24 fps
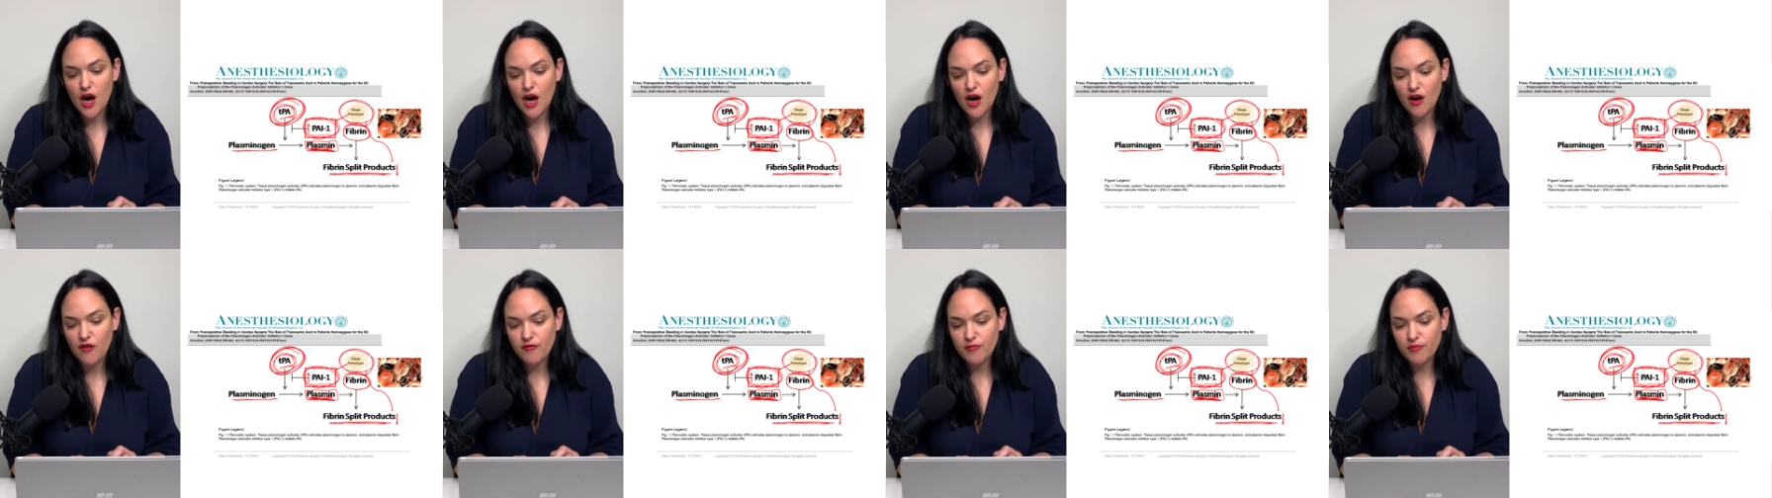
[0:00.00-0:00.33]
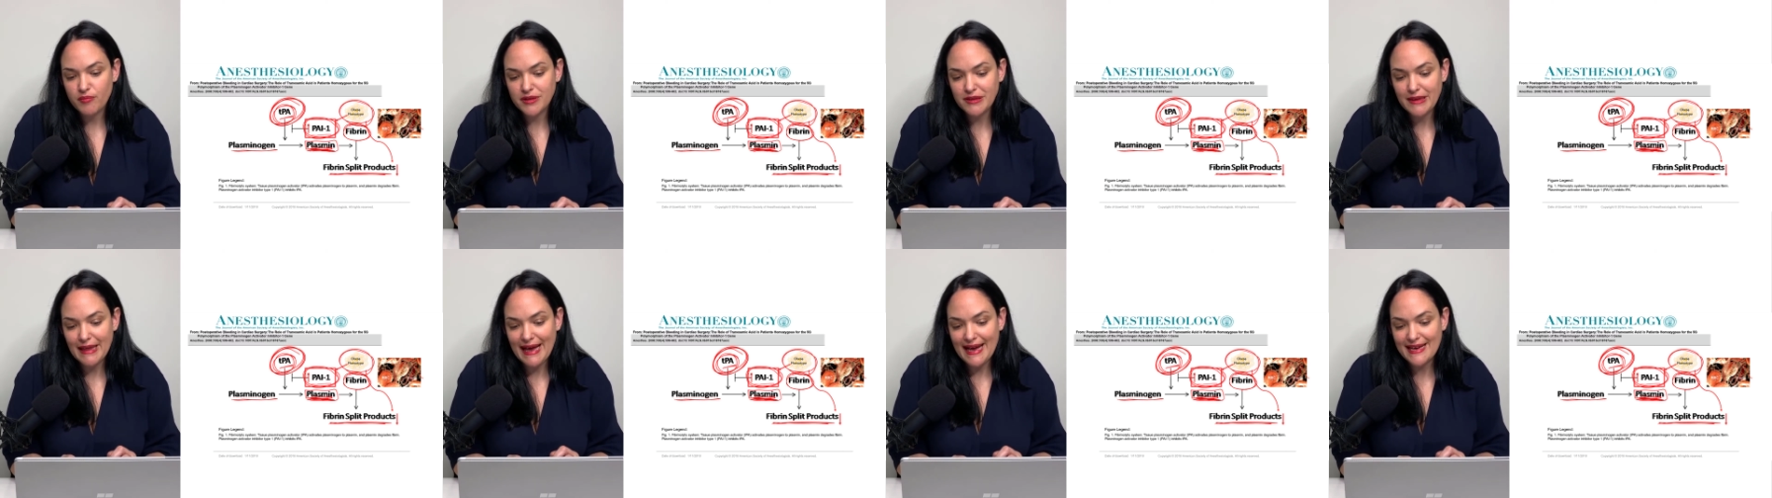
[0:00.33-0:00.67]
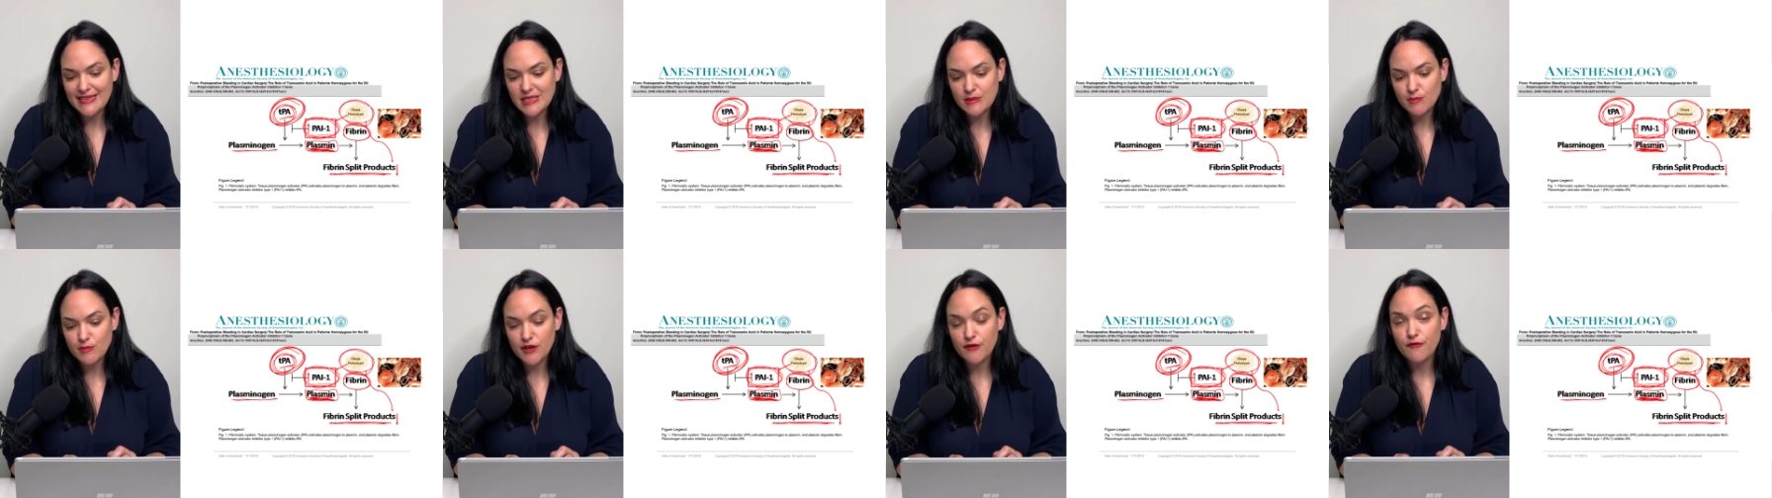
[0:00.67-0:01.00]
of
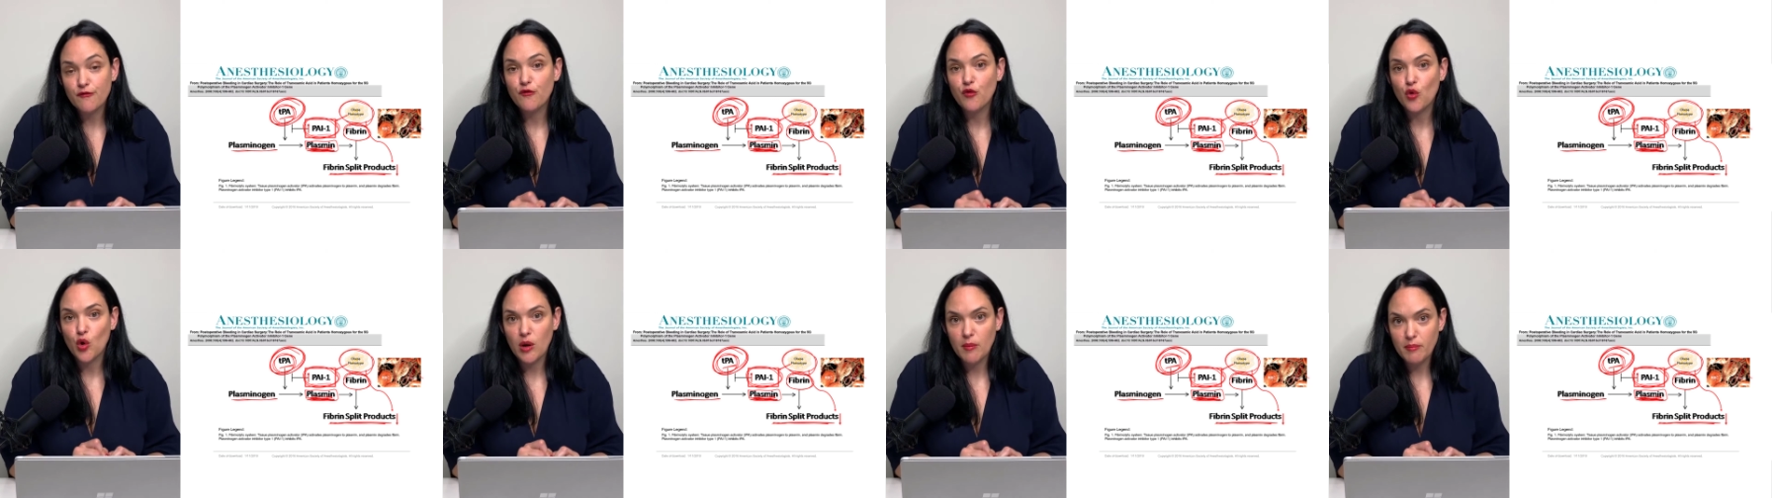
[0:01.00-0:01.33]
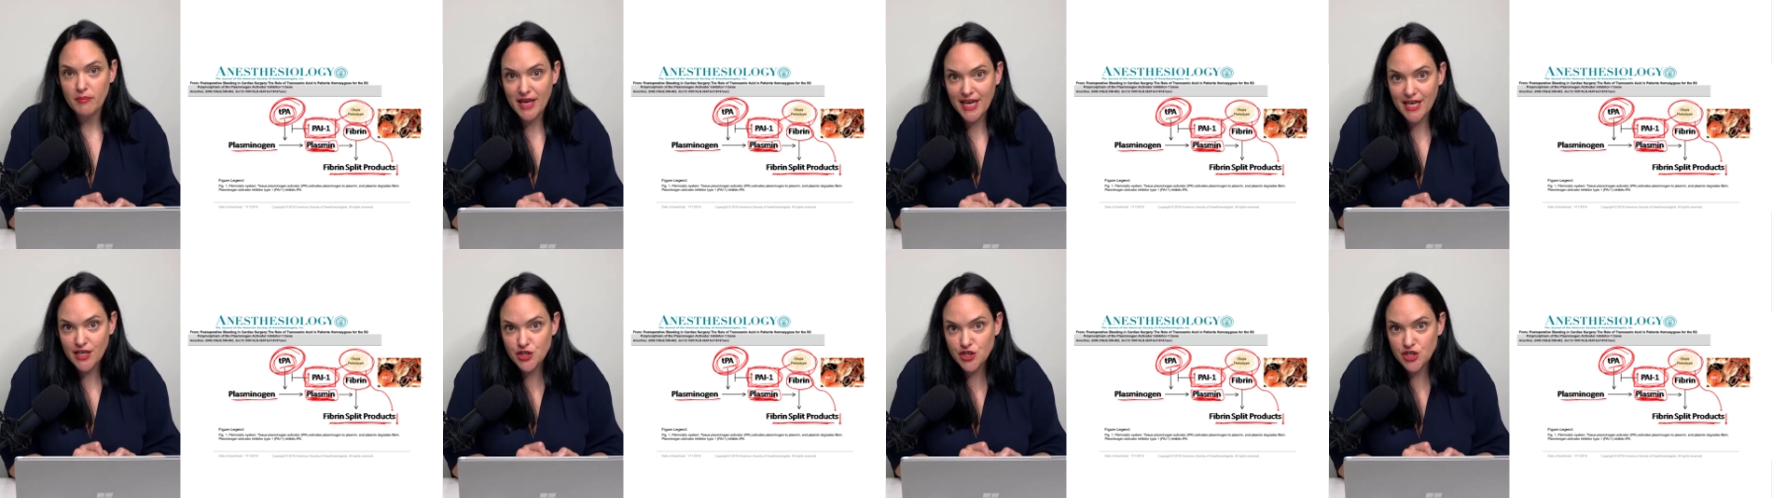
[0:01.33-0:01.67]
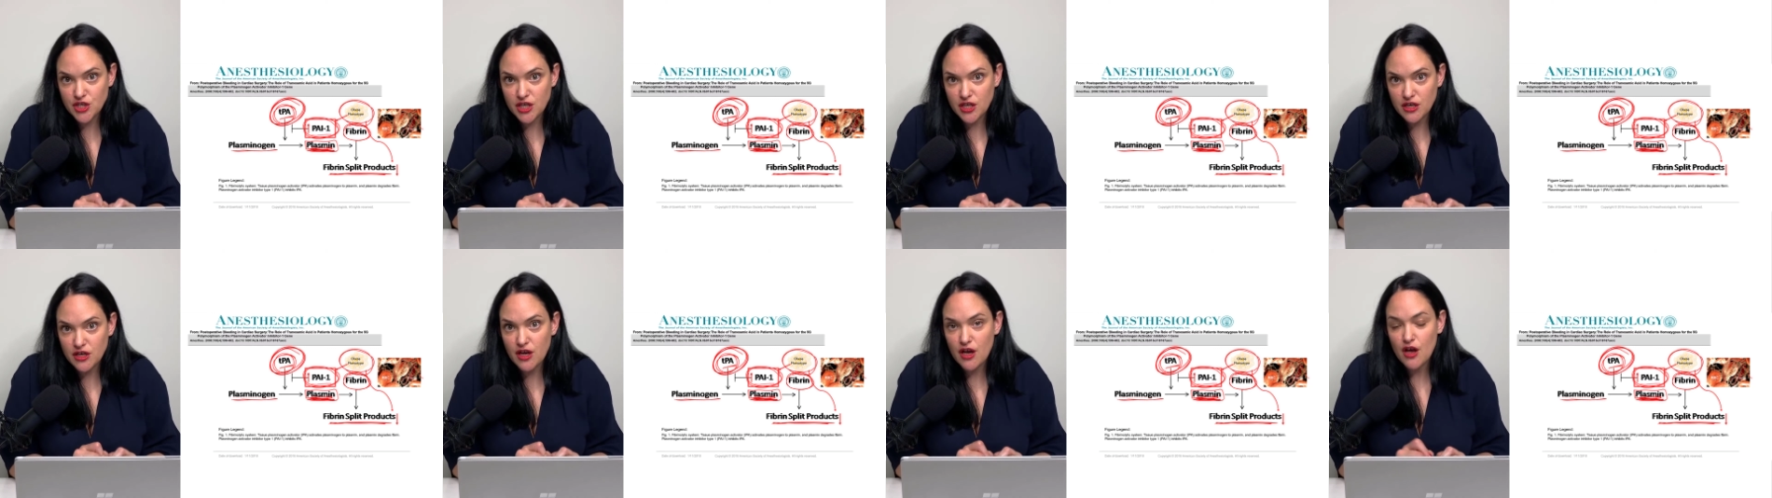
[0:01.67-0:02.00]
plasmin
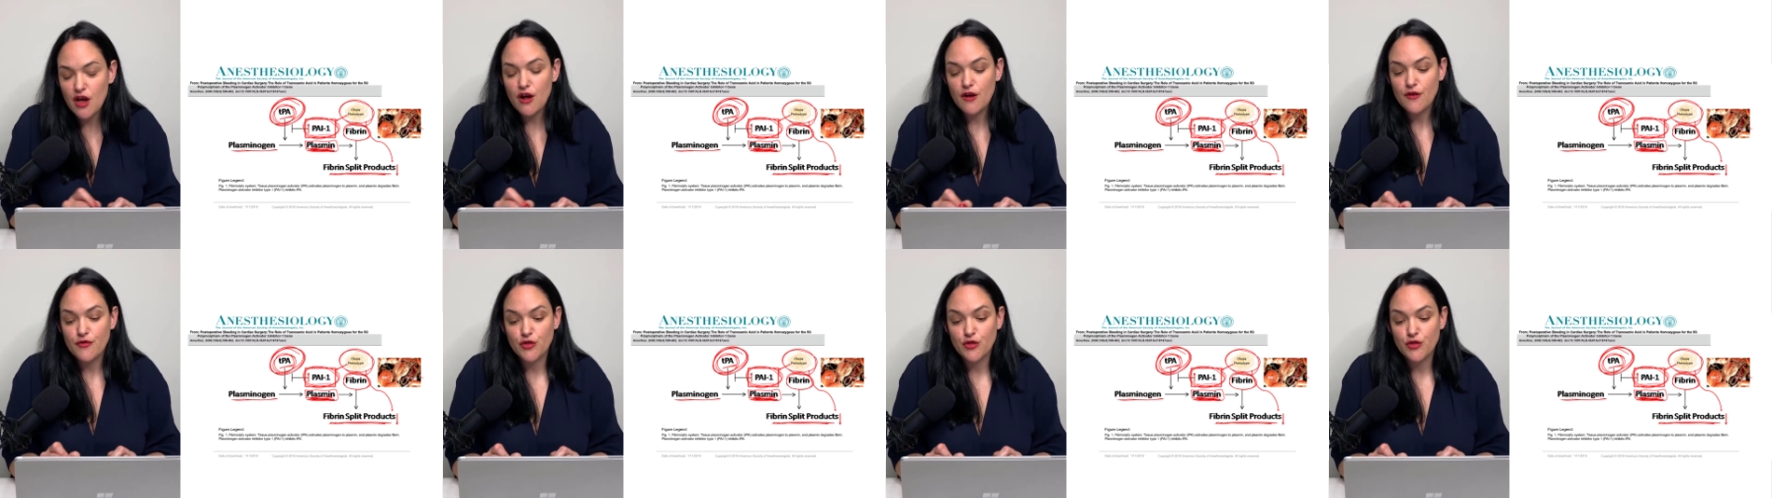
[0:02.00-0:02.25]
formation,